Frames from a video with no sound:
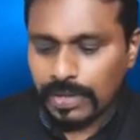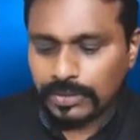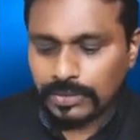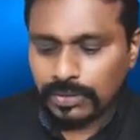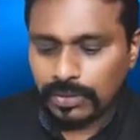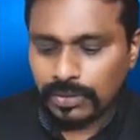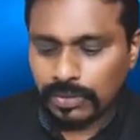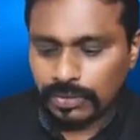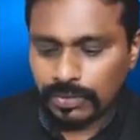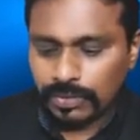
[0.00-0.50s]

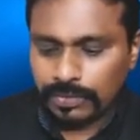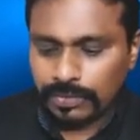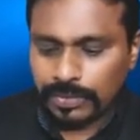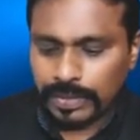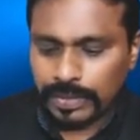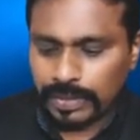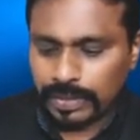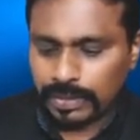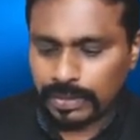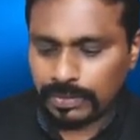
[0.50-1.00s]
so
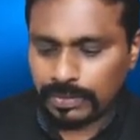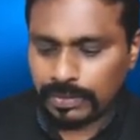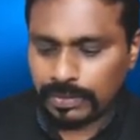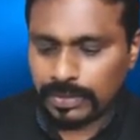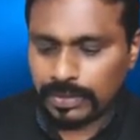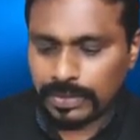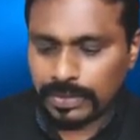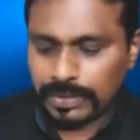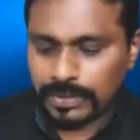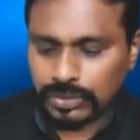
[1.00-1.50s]
here
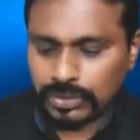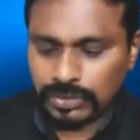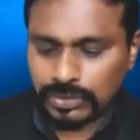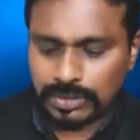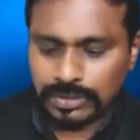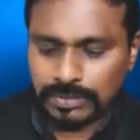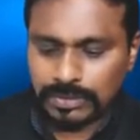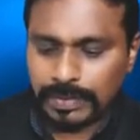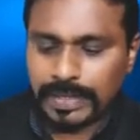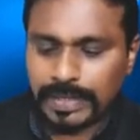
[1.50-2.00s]
it is
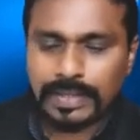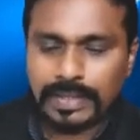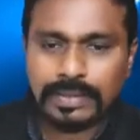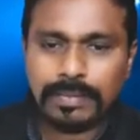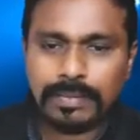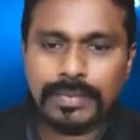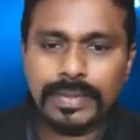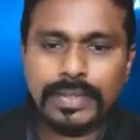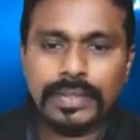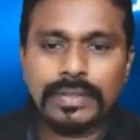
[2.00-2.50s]
displaying
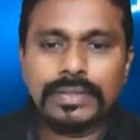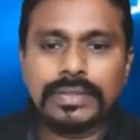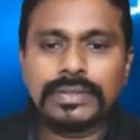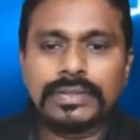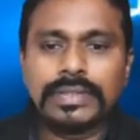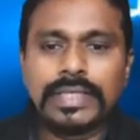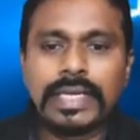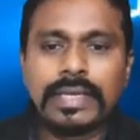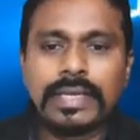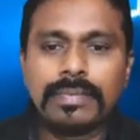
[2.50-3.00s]
the
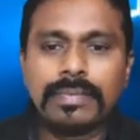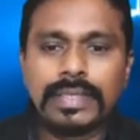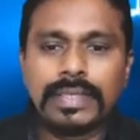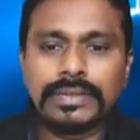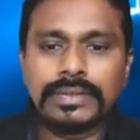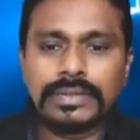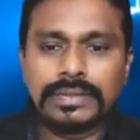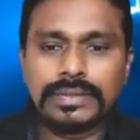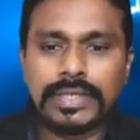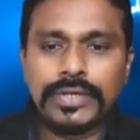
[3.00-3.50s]
printer's name
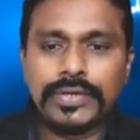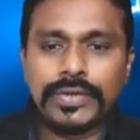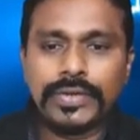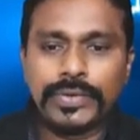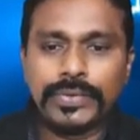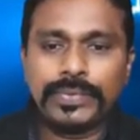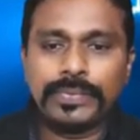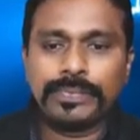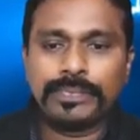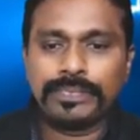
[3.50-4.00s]
as
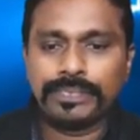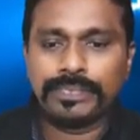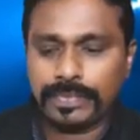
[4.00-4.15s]
ZQ,